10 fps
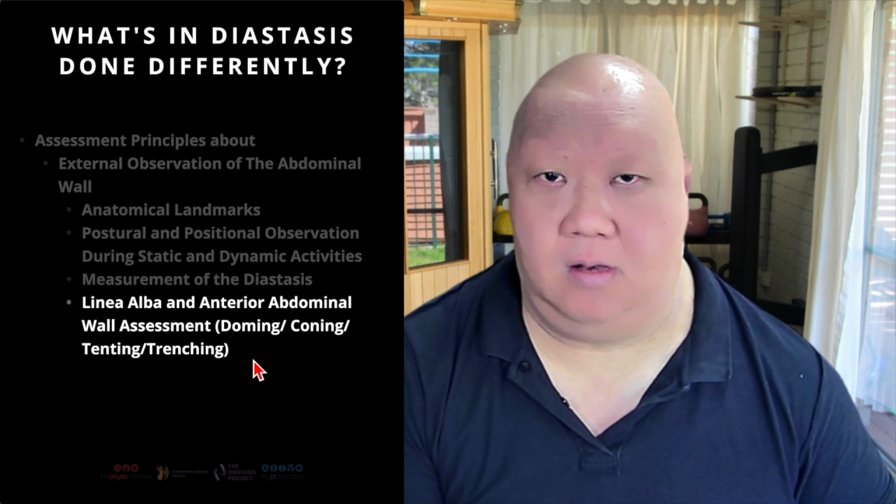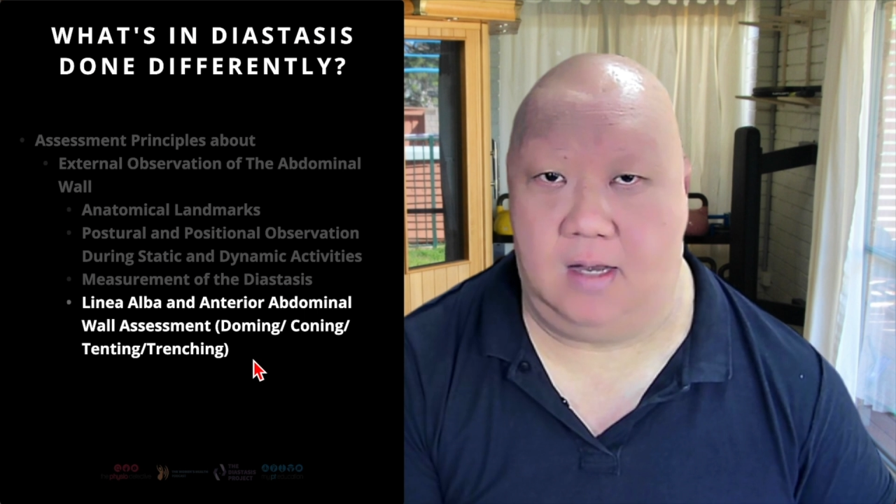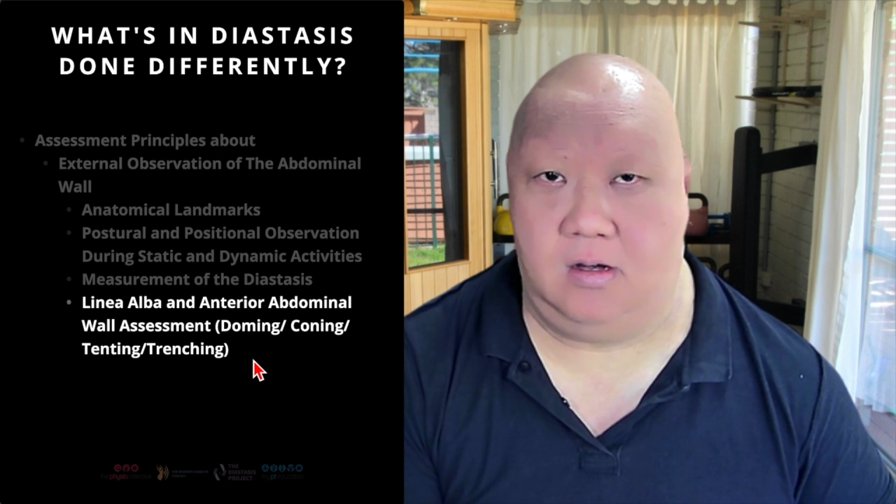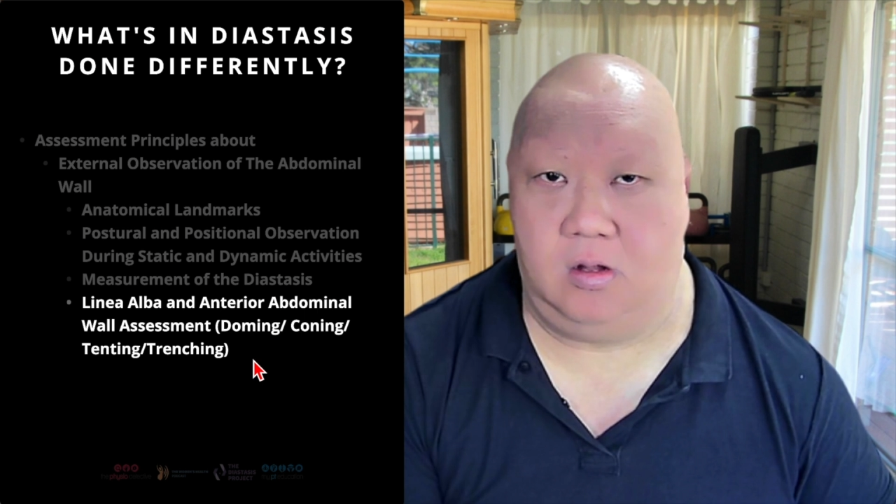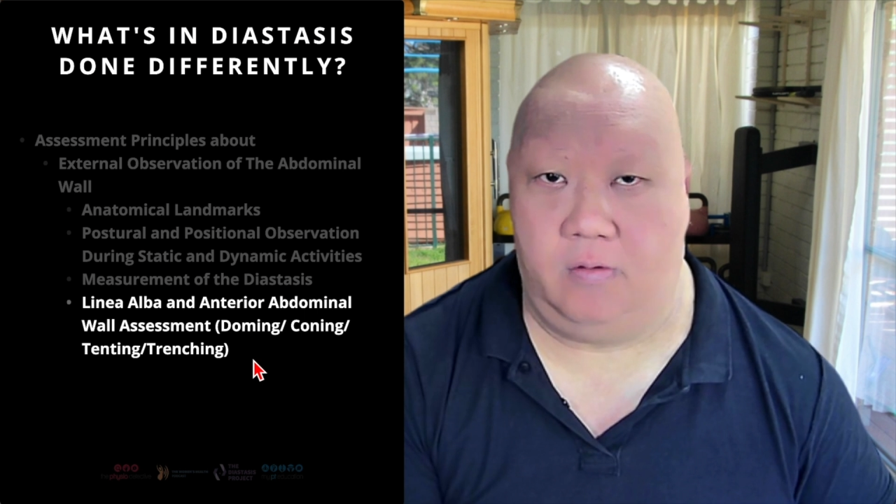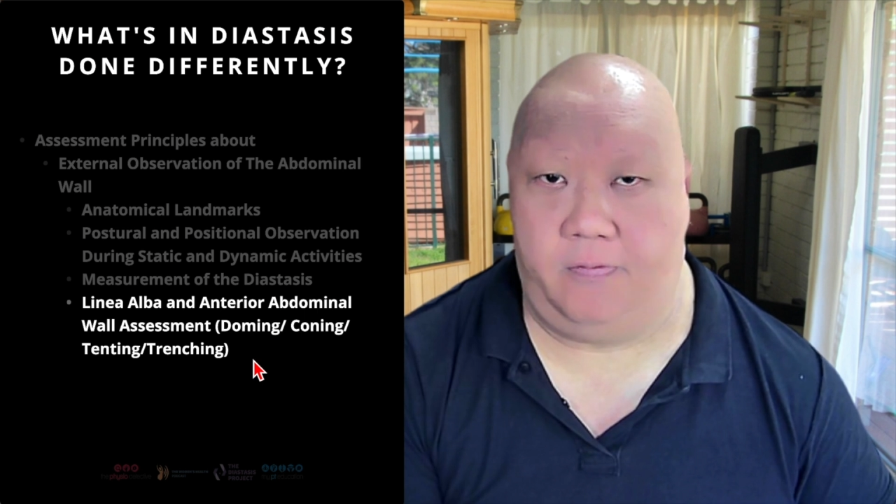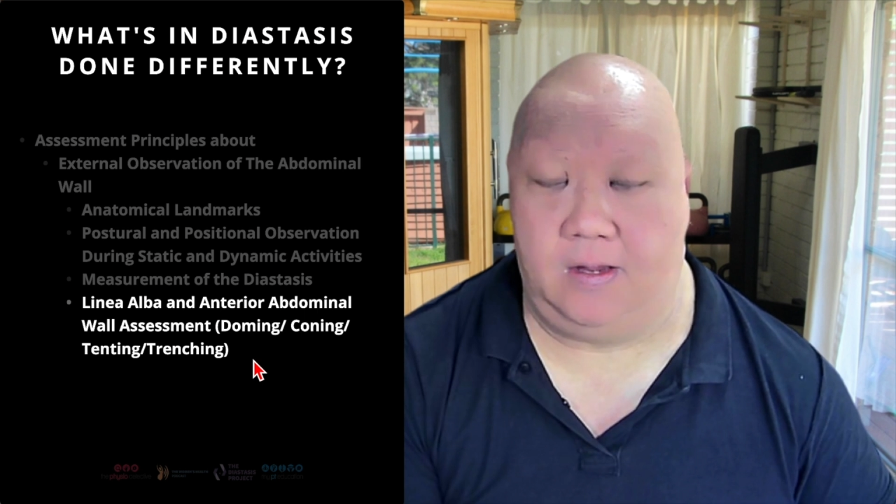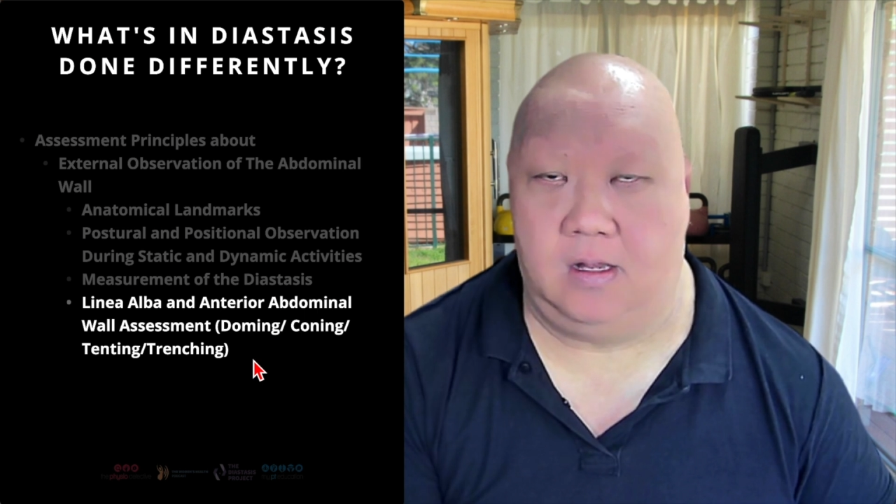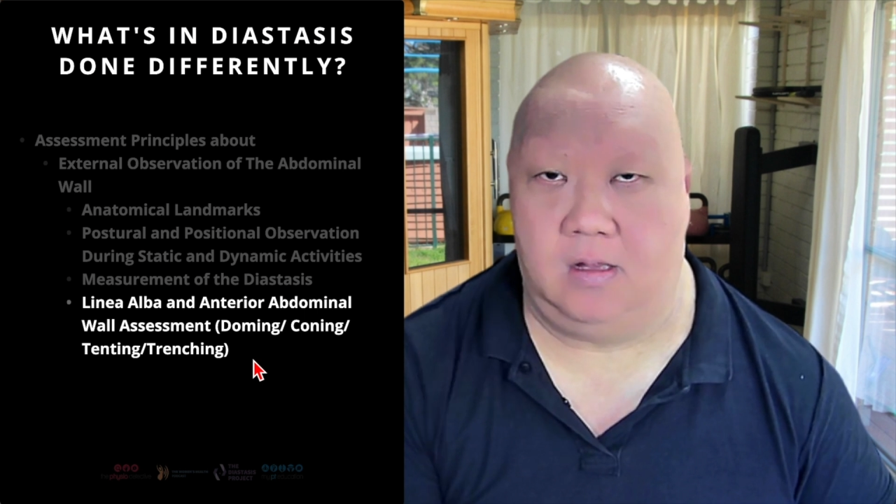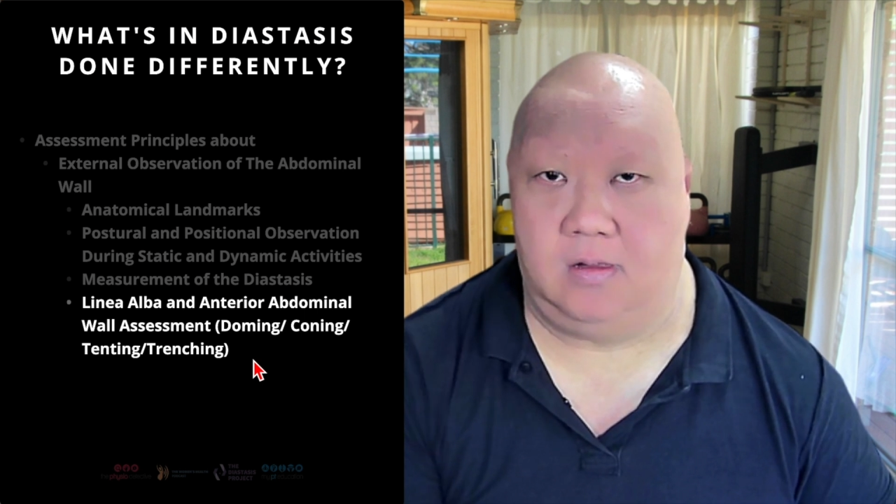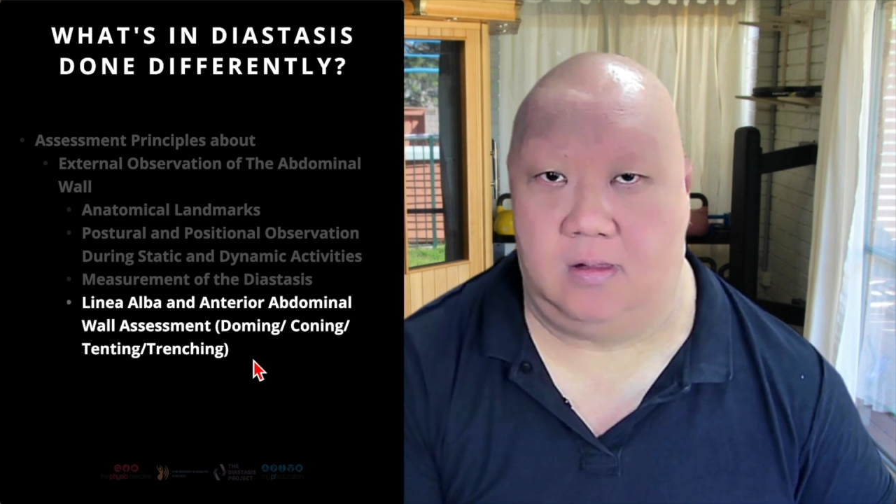under your fingers.